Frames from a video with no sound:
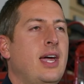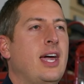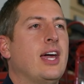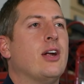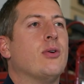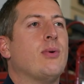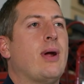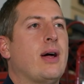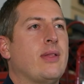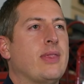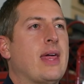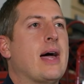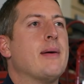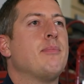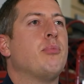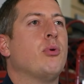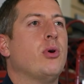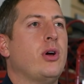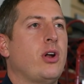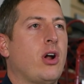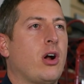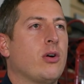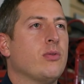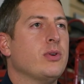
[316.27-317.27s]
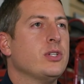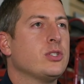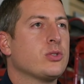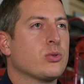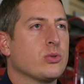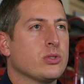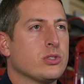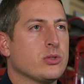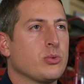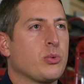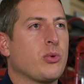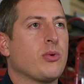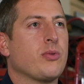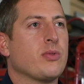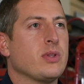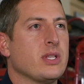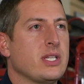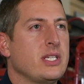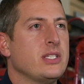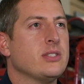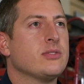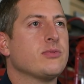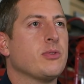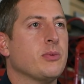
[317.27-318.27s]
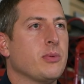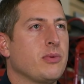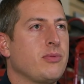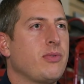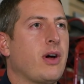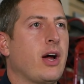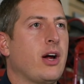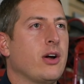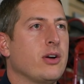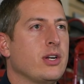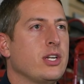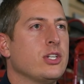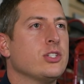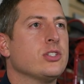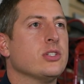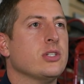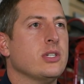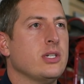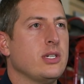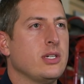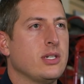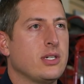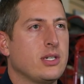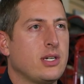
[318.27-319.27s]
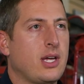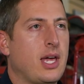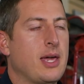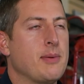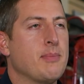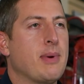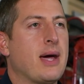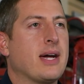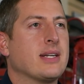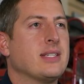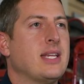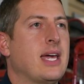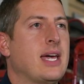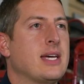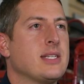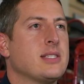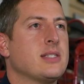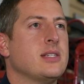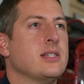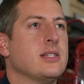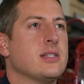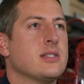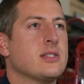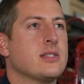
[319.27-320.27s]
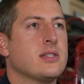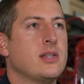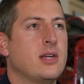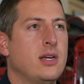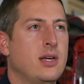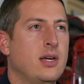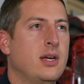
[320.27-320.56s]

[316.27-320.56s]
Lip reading: And around that point, our resources were released from the fire initially, came back to Estes.